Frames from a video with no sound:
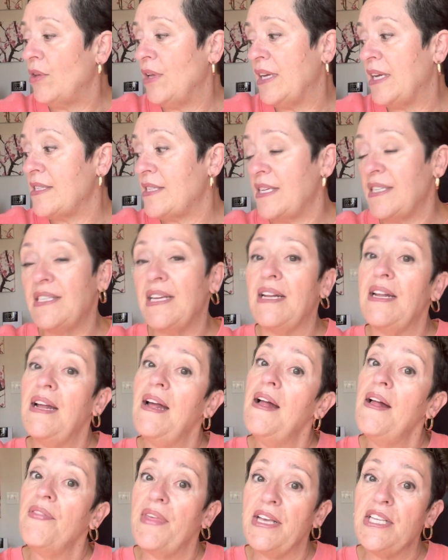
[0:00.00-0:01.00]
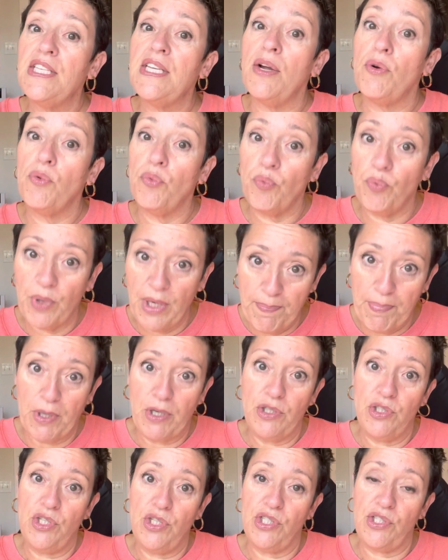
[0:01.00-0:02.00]
And as I said, that's a
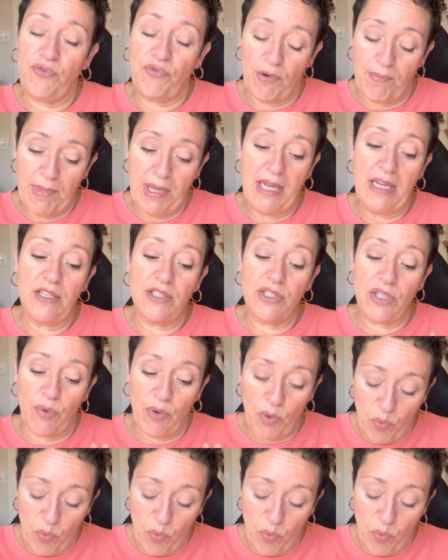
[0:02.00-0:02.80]
repurchase for me, so it